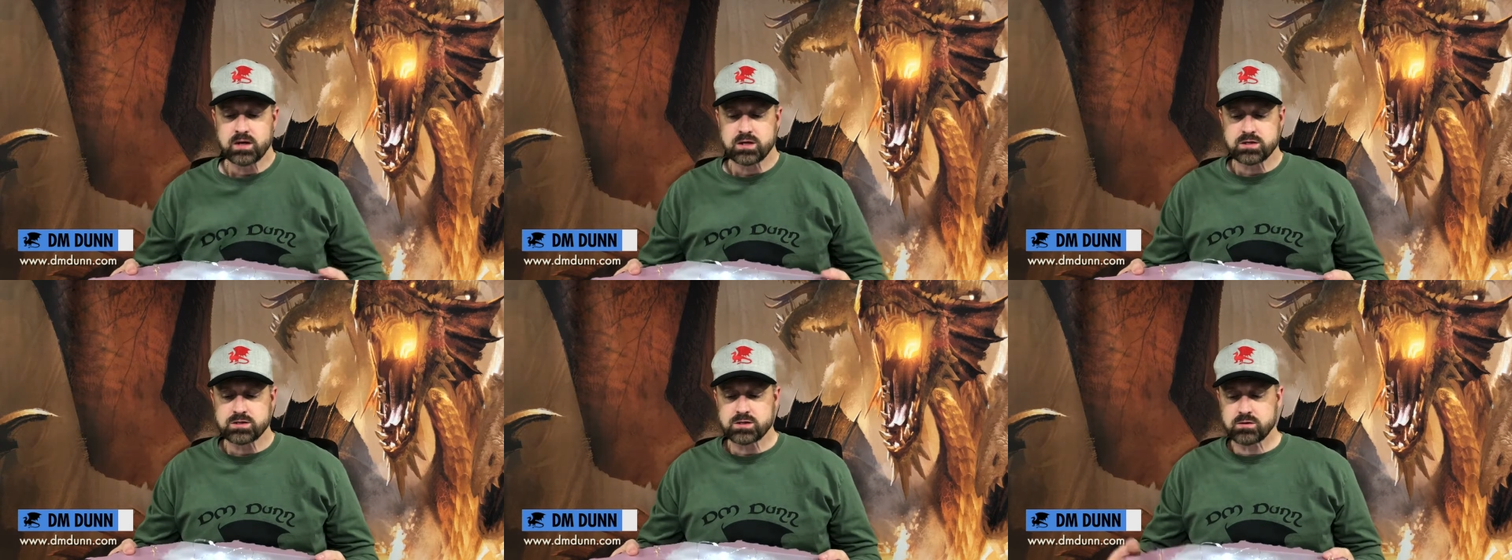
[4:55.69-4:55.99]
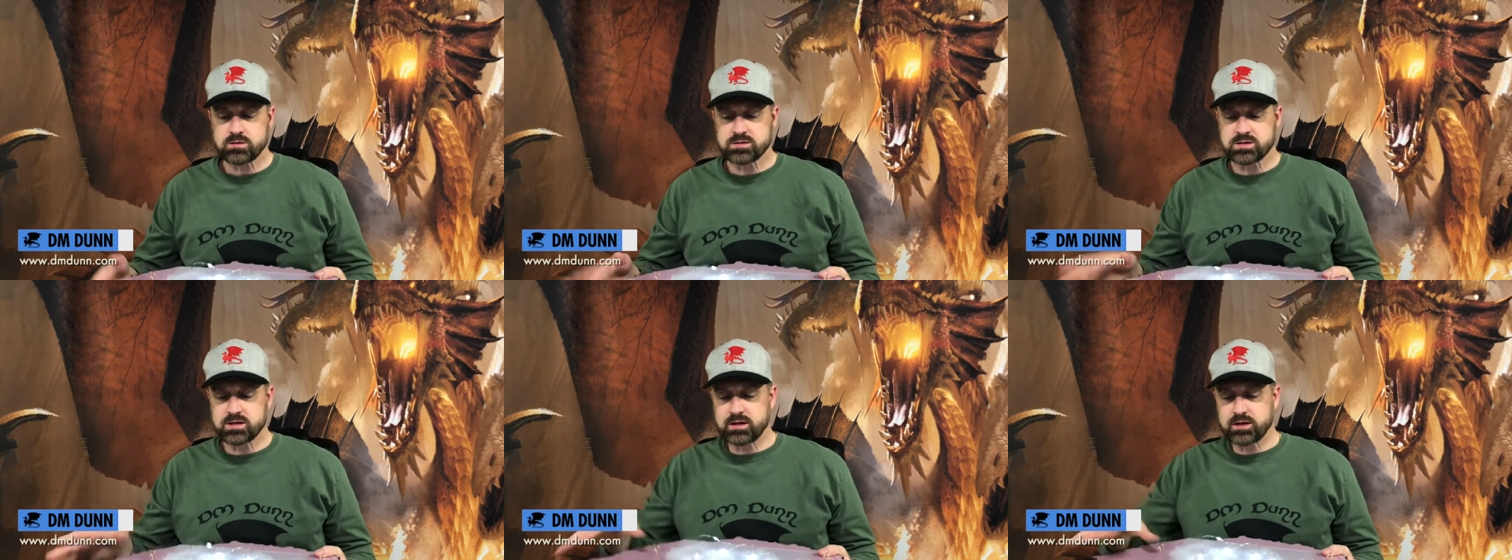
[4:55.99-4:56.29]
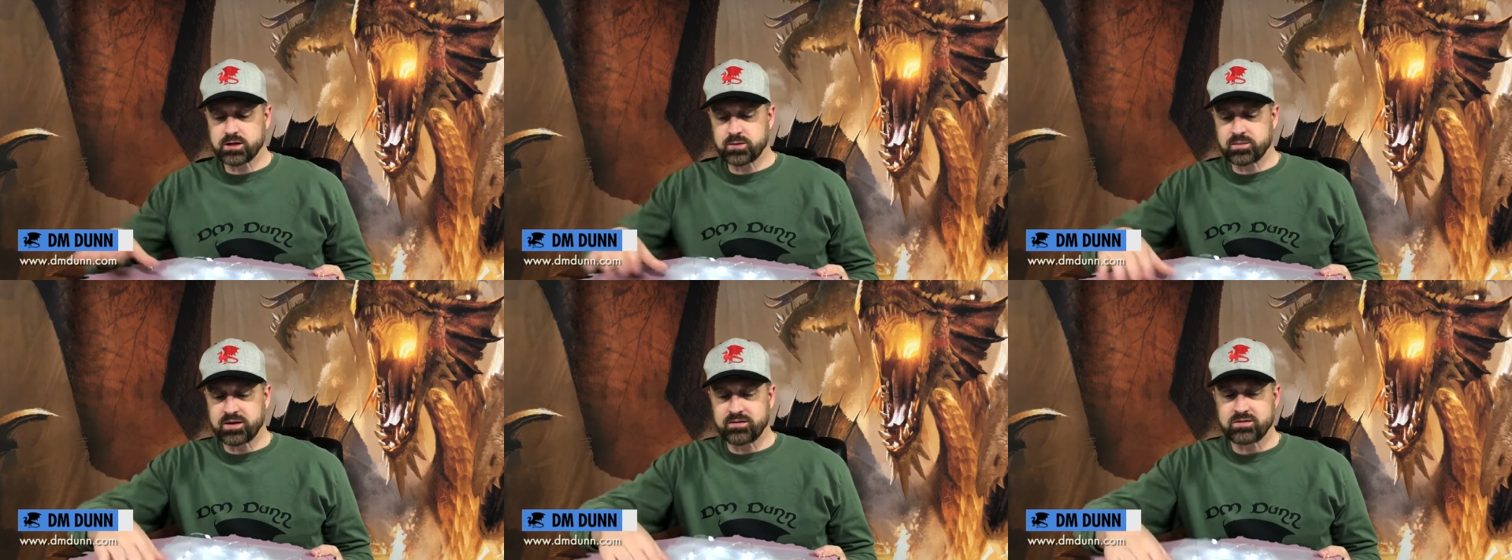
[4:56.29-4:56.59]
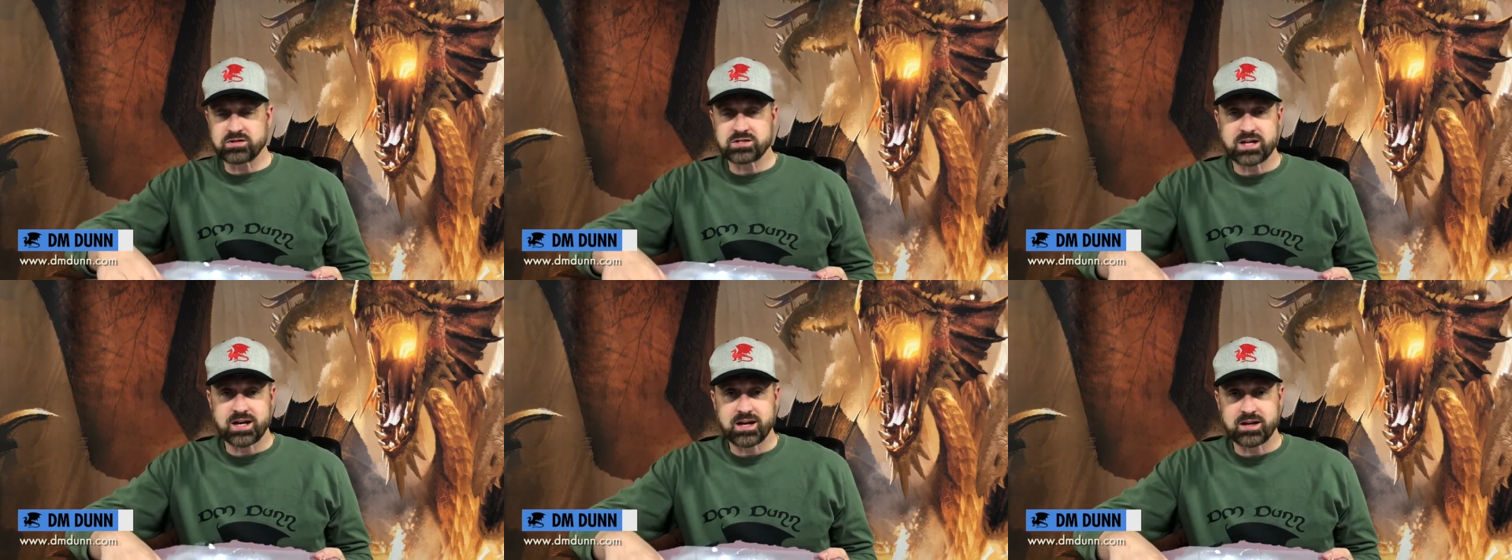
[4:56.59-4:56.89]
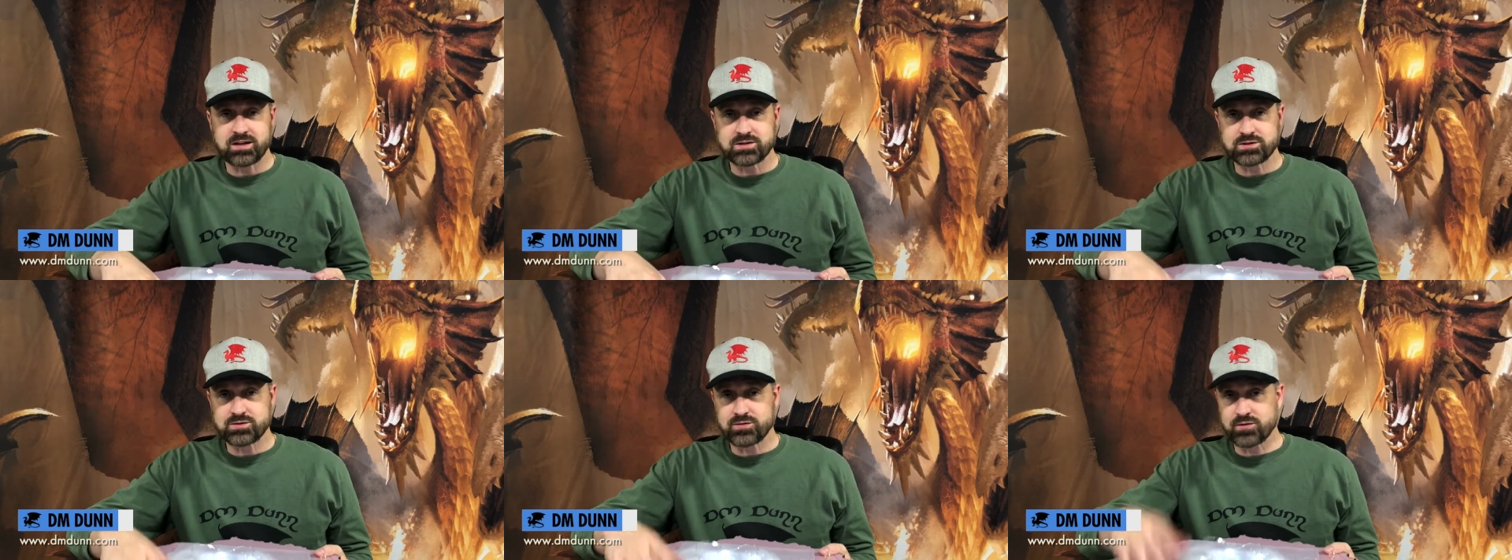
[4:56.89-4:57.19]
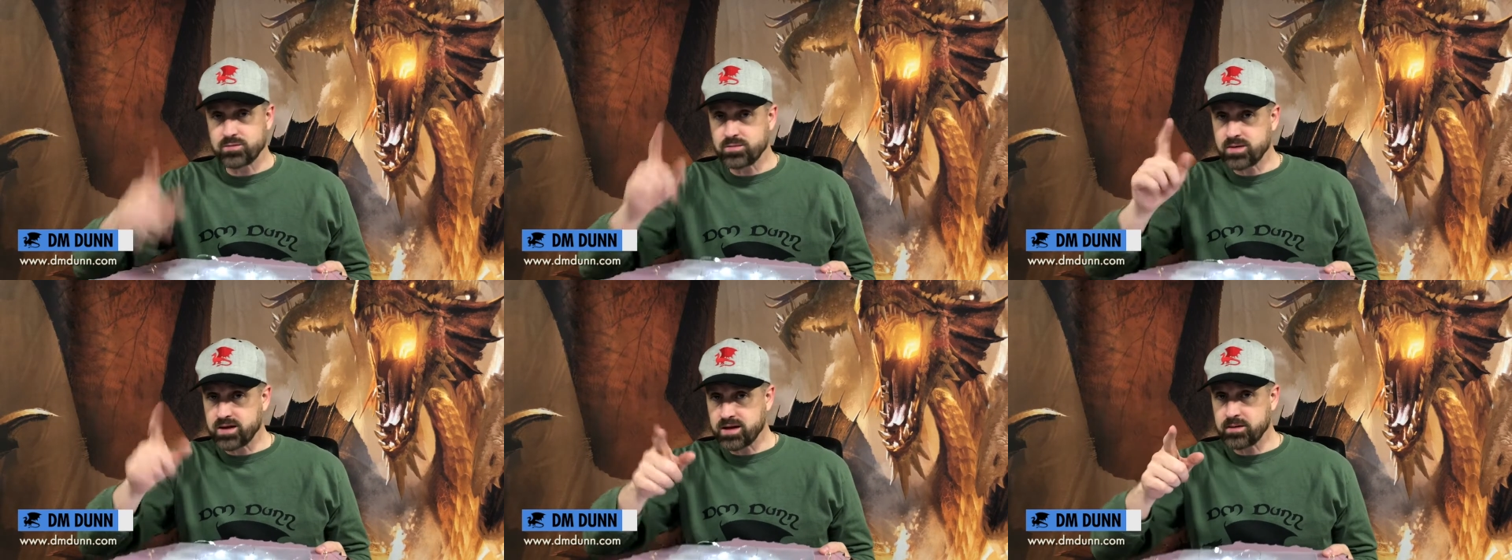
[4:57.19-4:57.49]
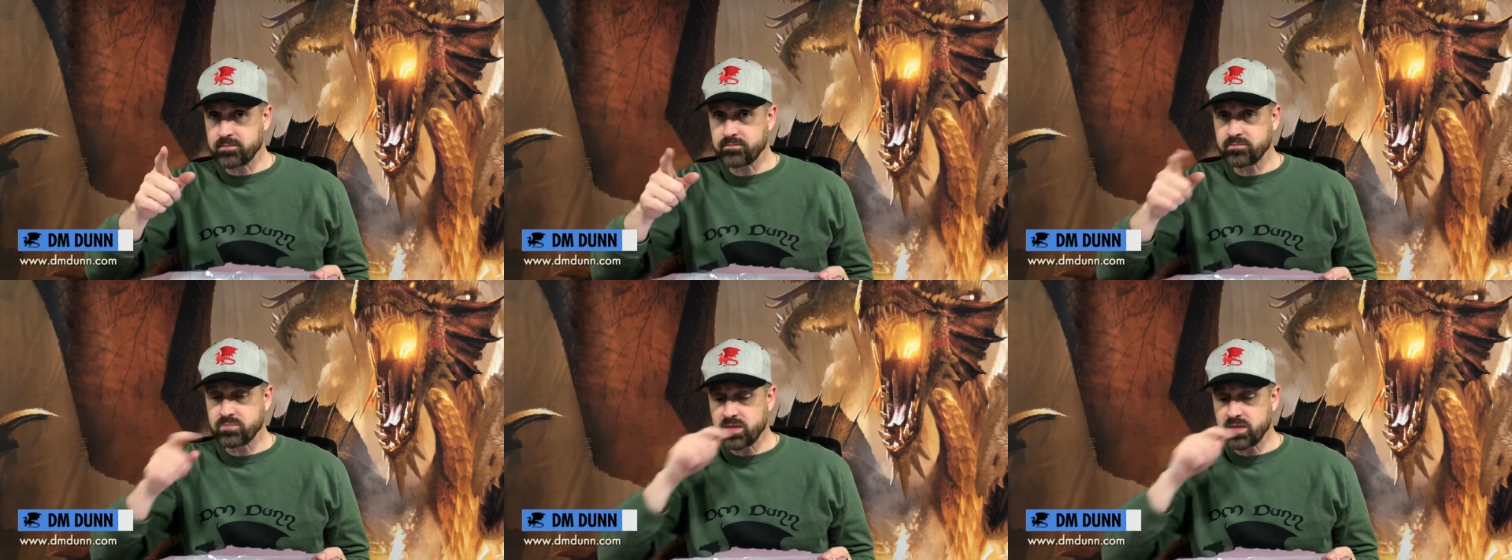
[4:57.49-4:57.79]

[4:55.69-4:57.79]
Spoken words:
so it was a little bit of a challenge for me.